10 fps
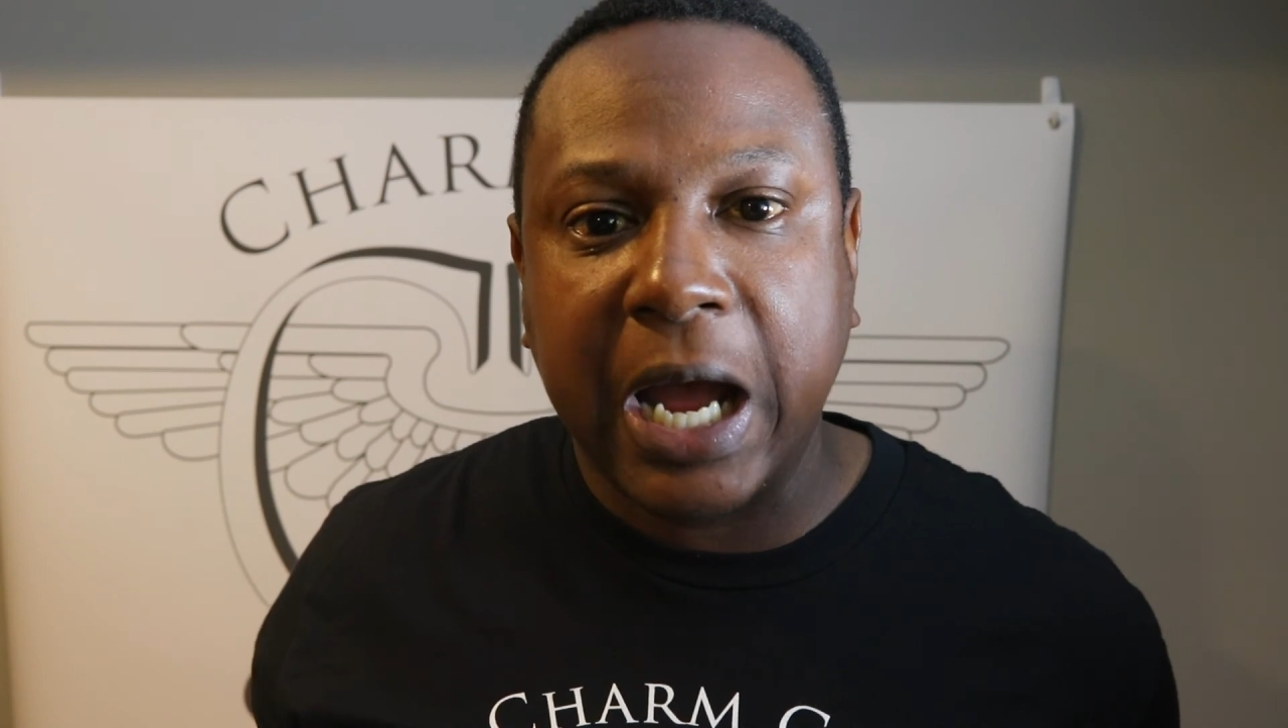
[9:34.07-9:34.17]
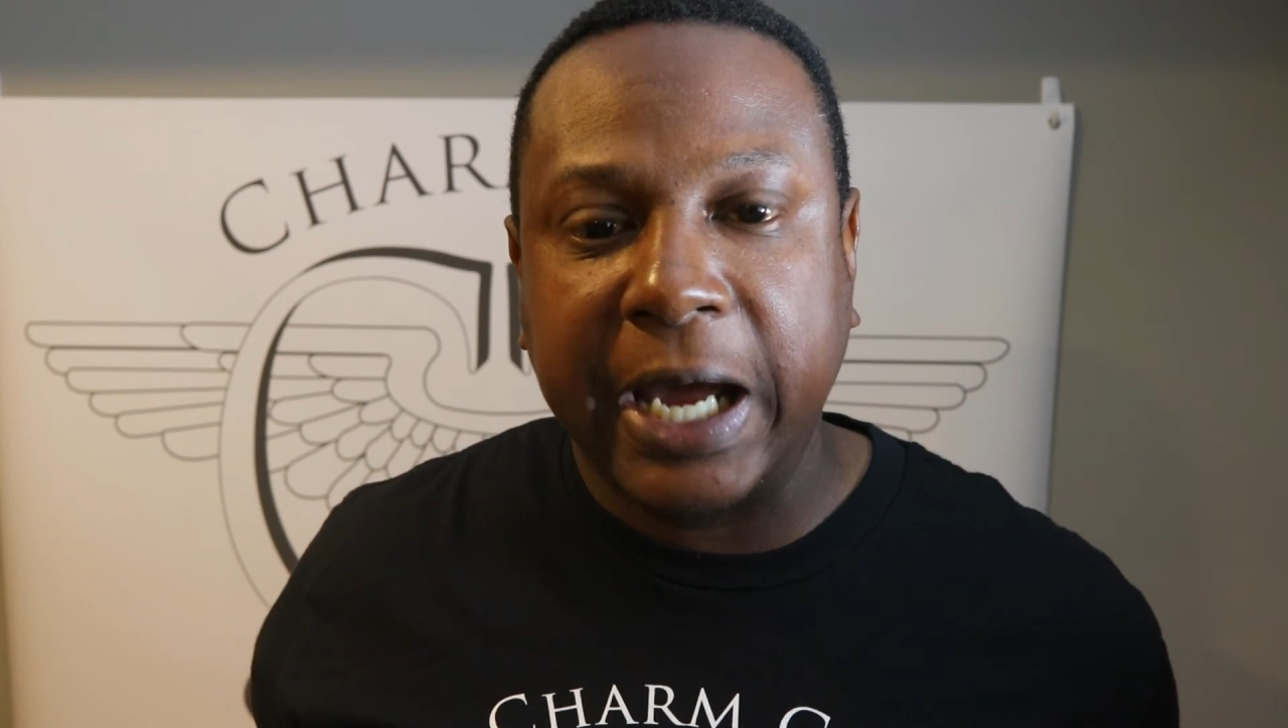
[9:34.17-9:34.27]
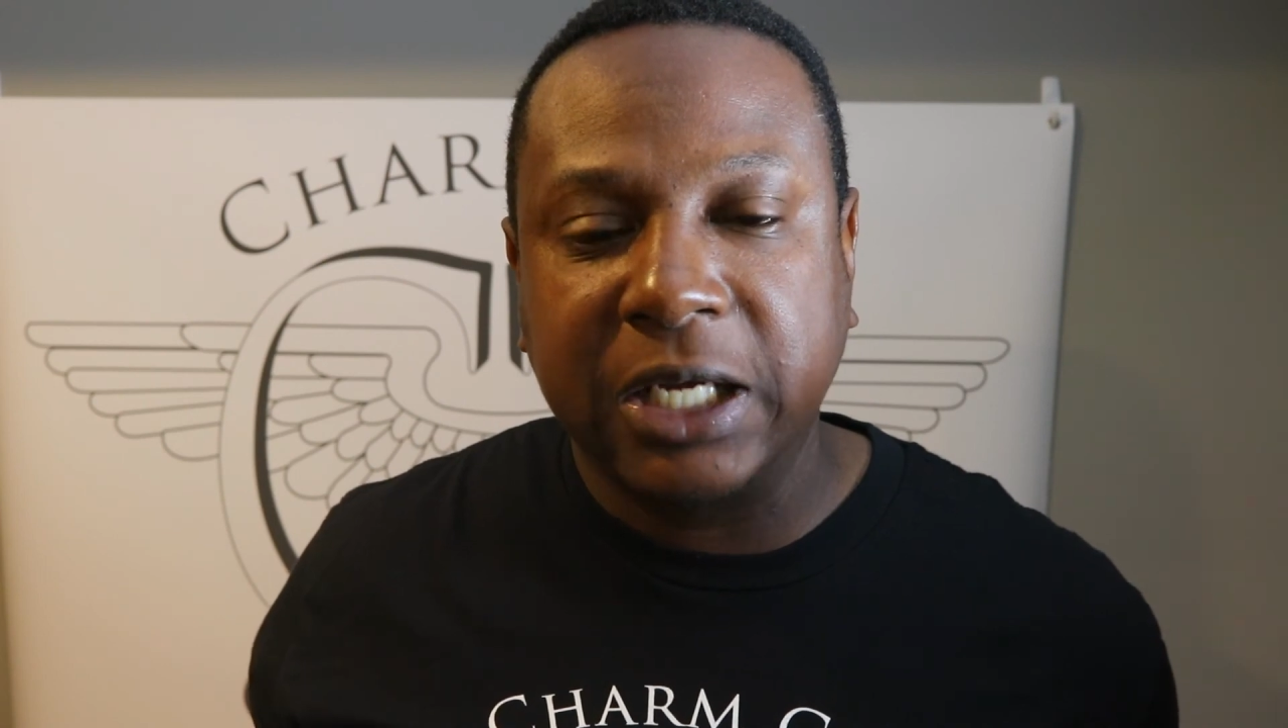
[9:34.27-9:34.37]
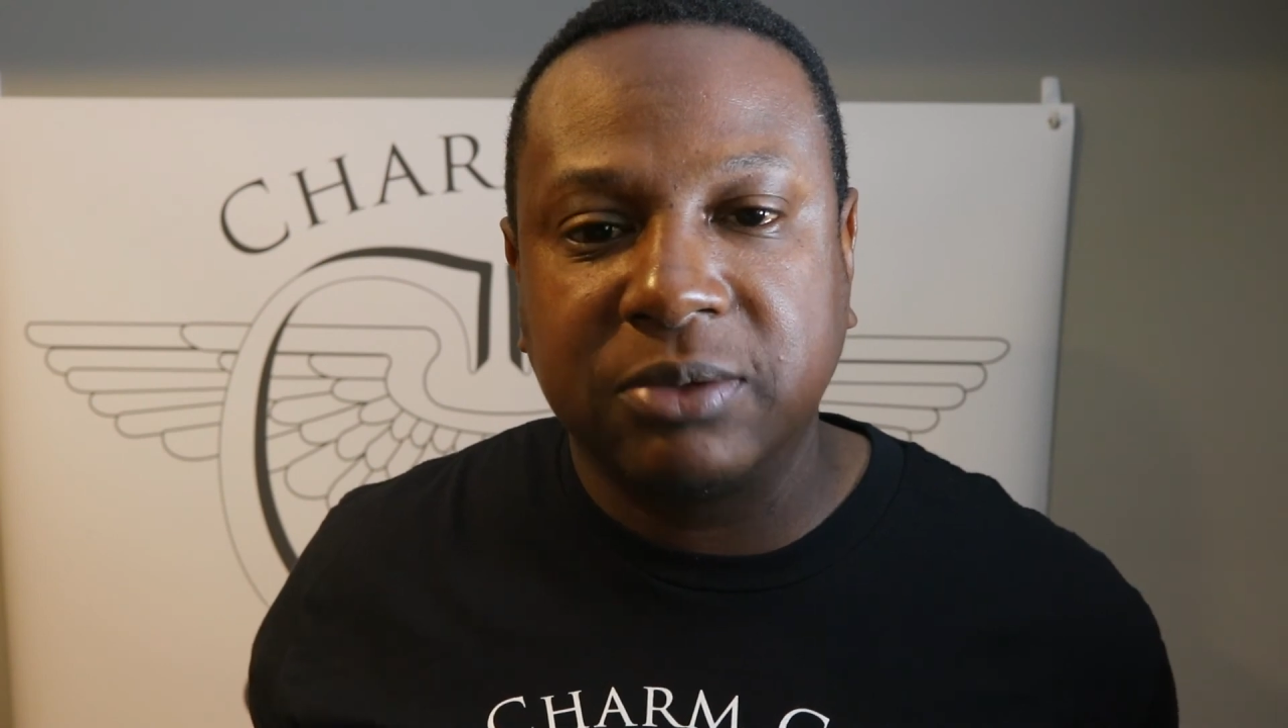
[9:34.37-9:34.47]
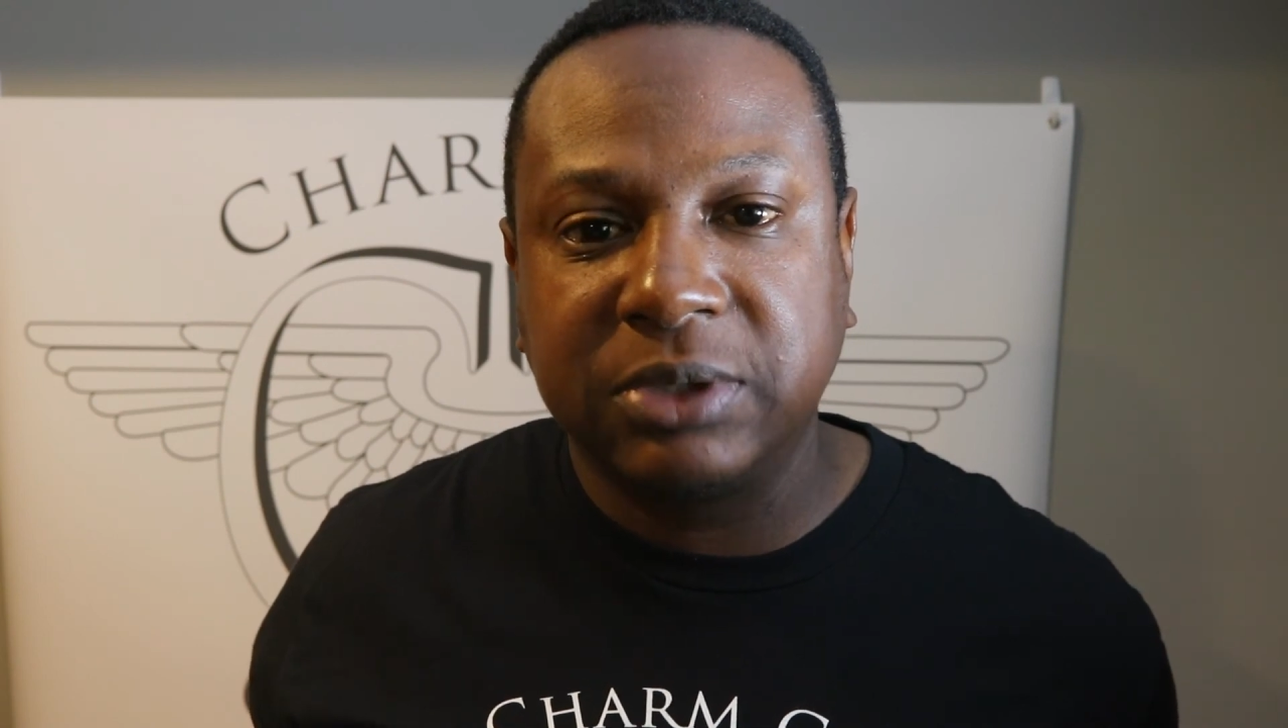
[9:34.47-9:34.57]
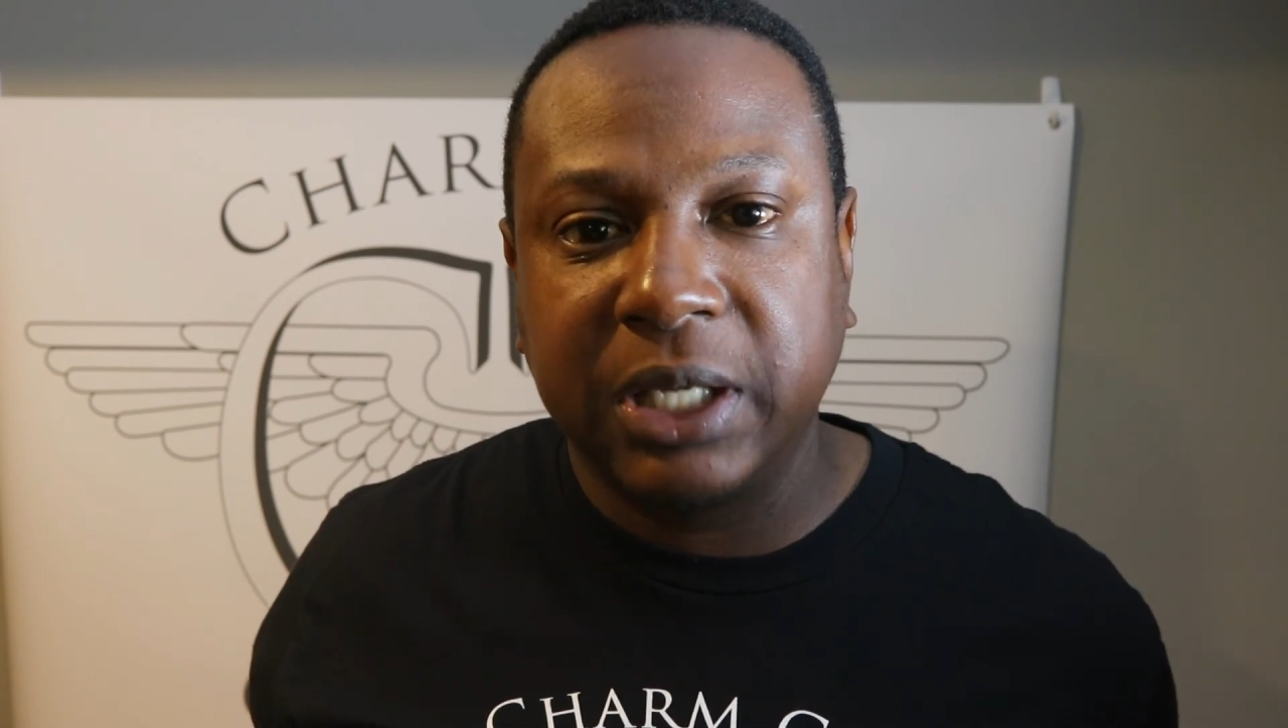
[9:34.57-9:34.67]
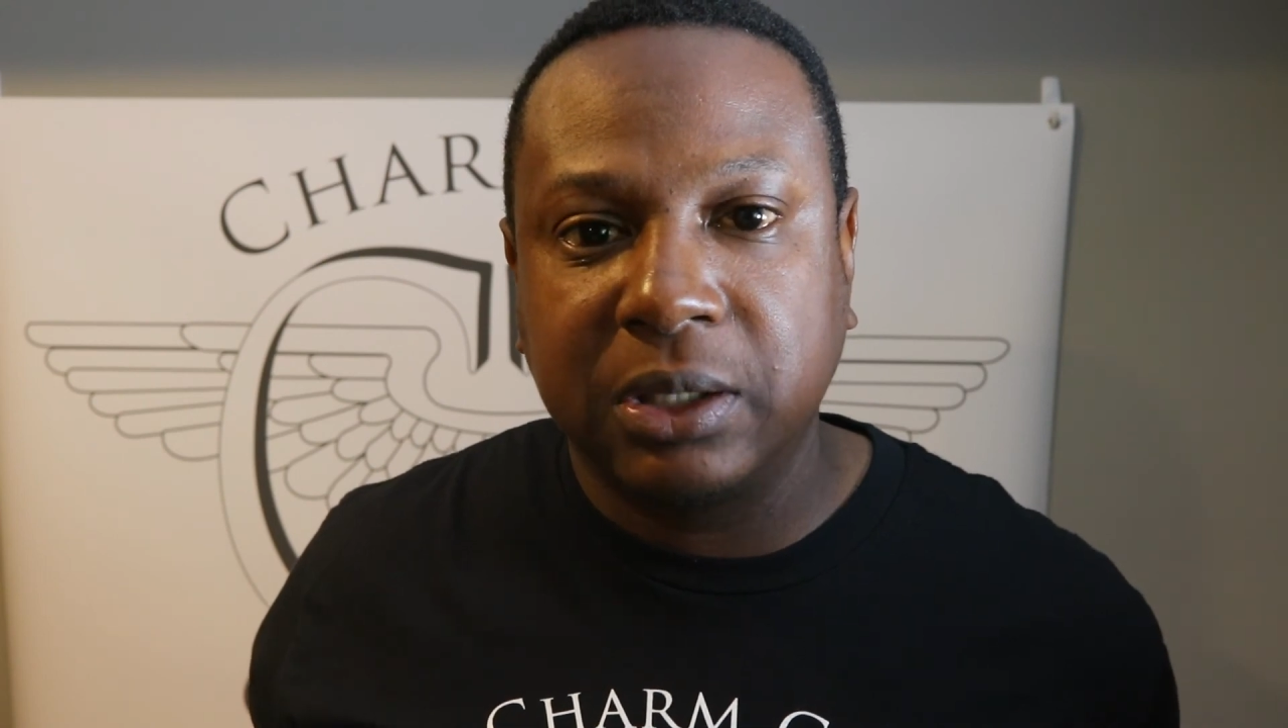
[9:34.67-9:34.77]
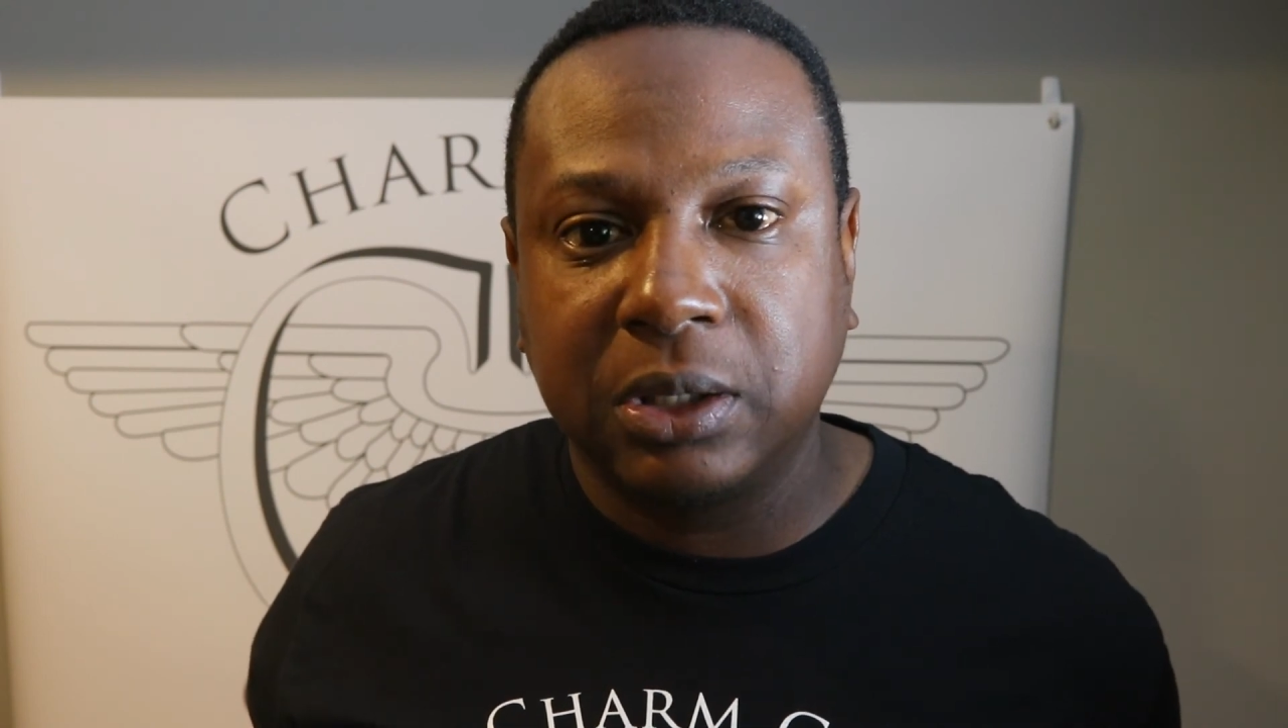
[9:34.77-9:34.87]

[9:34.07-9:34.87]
items that